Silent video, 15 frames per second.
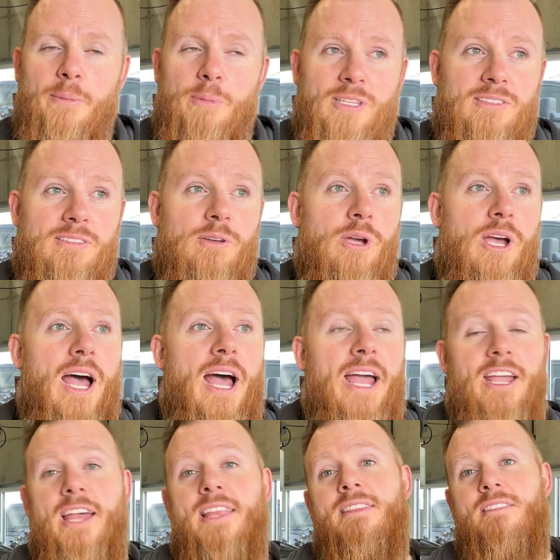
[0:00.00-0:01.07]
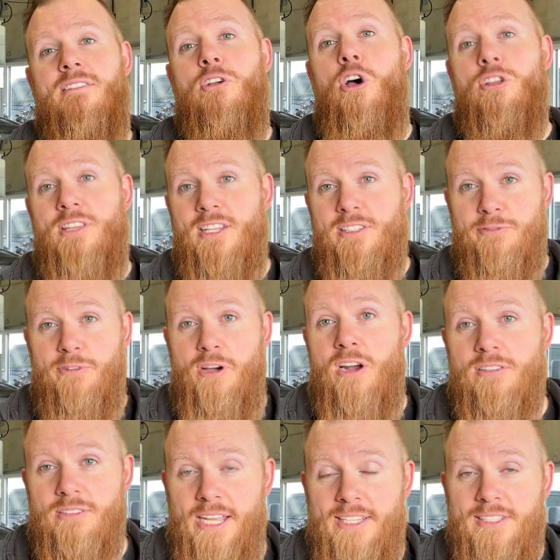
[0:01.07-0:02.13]
But I got as
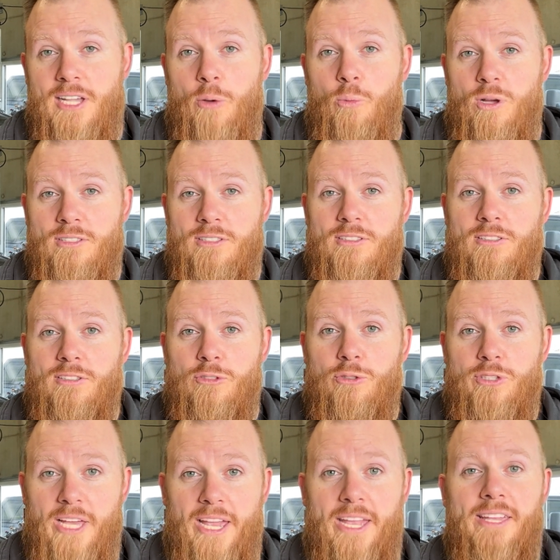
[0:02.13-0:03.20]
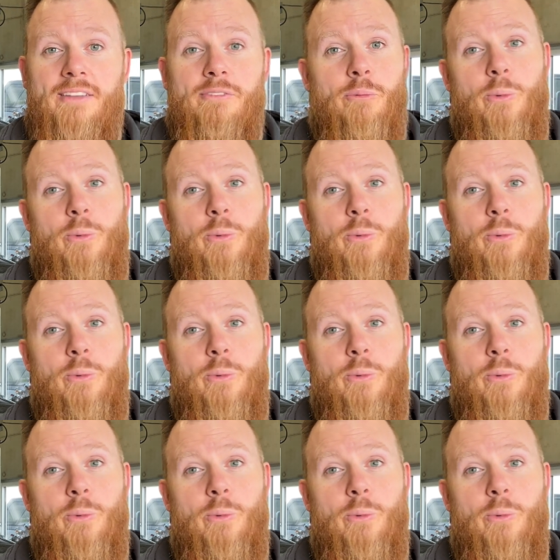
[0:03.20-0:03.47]
far as I wanted today,